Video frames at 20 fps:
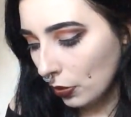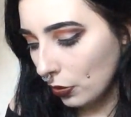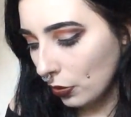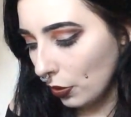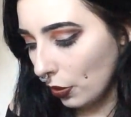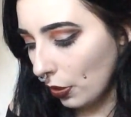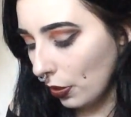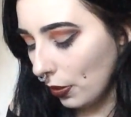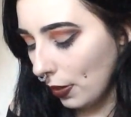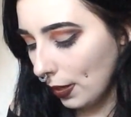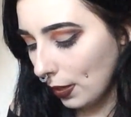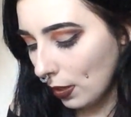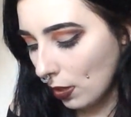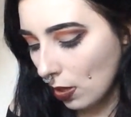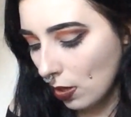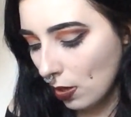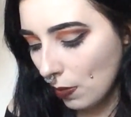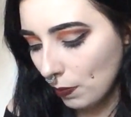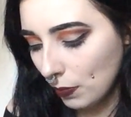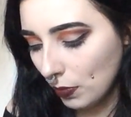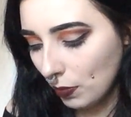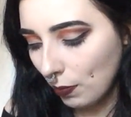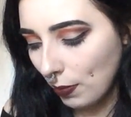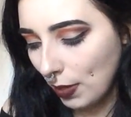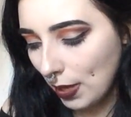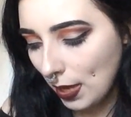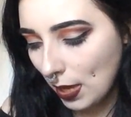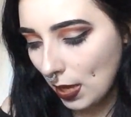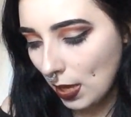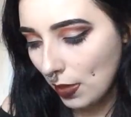So it comes
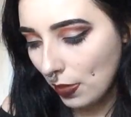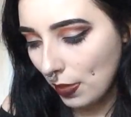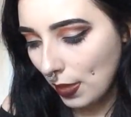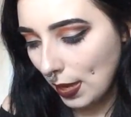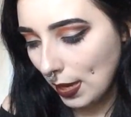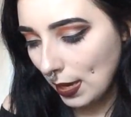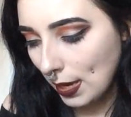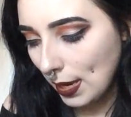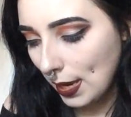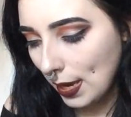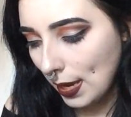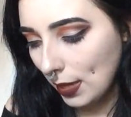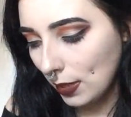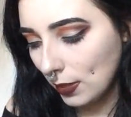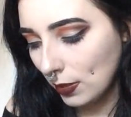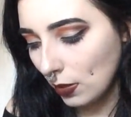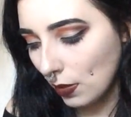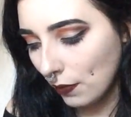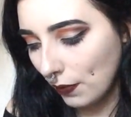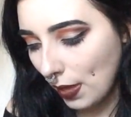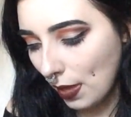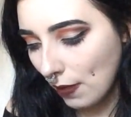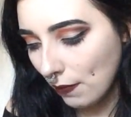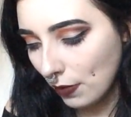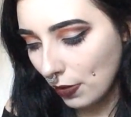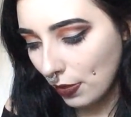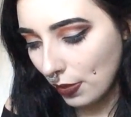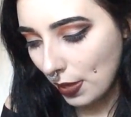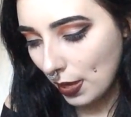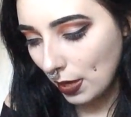with a list of
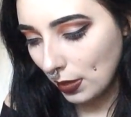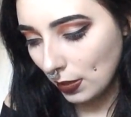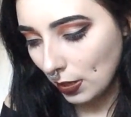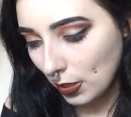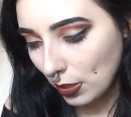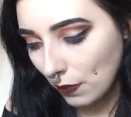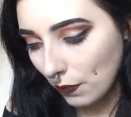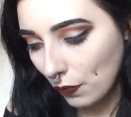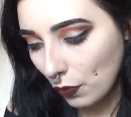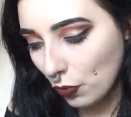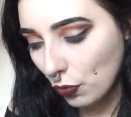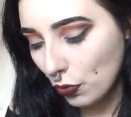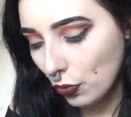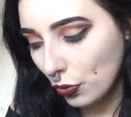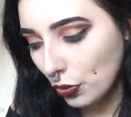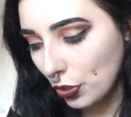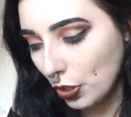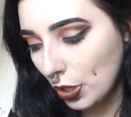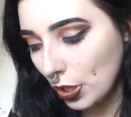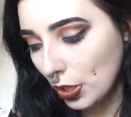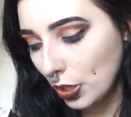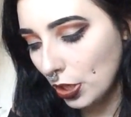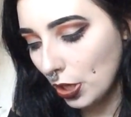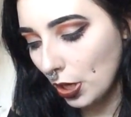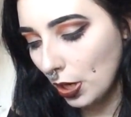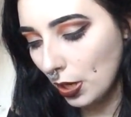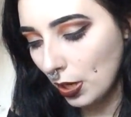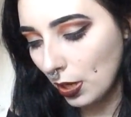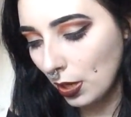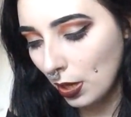everything that you've ordered.
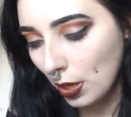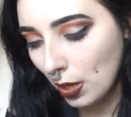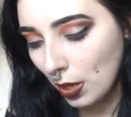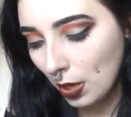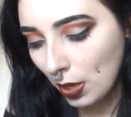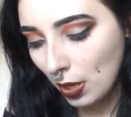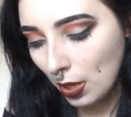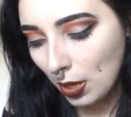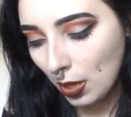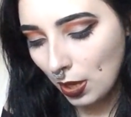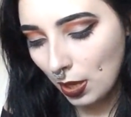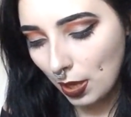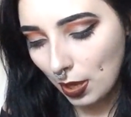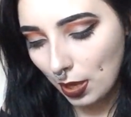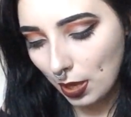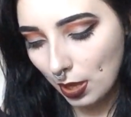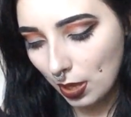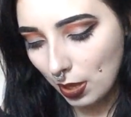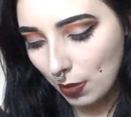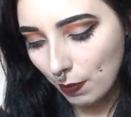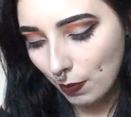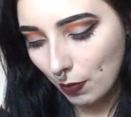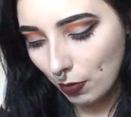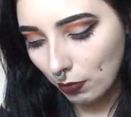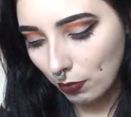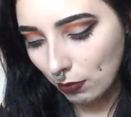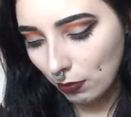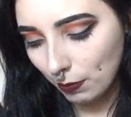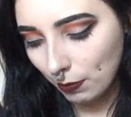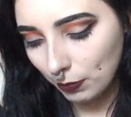Um,
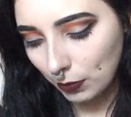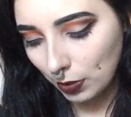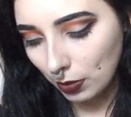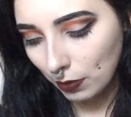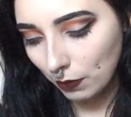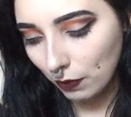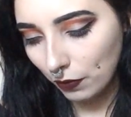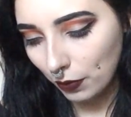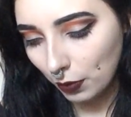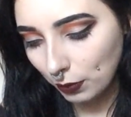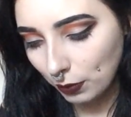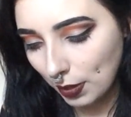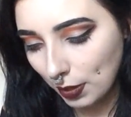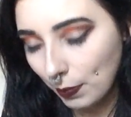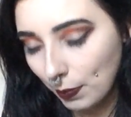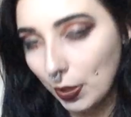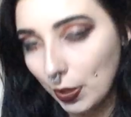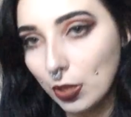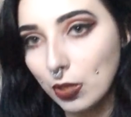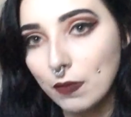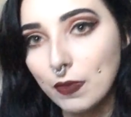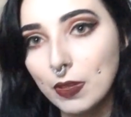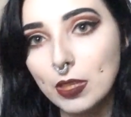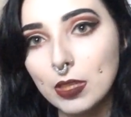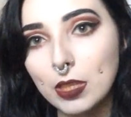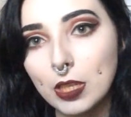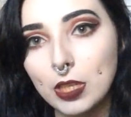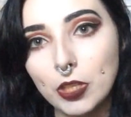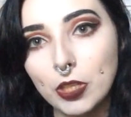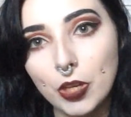oh, I'm going to fold that bit over
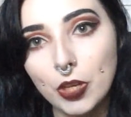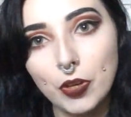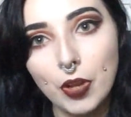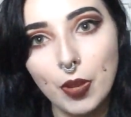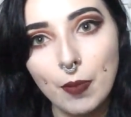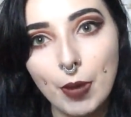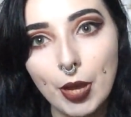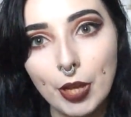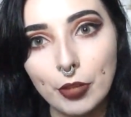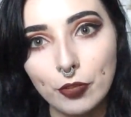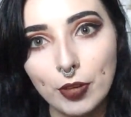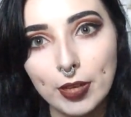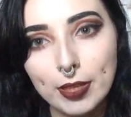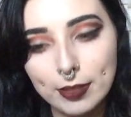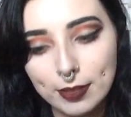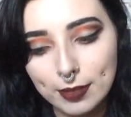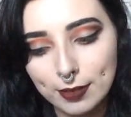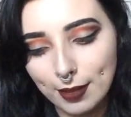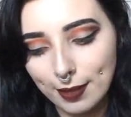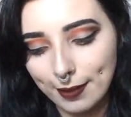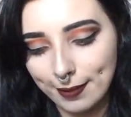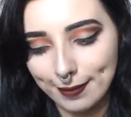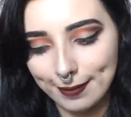so you don't know my address.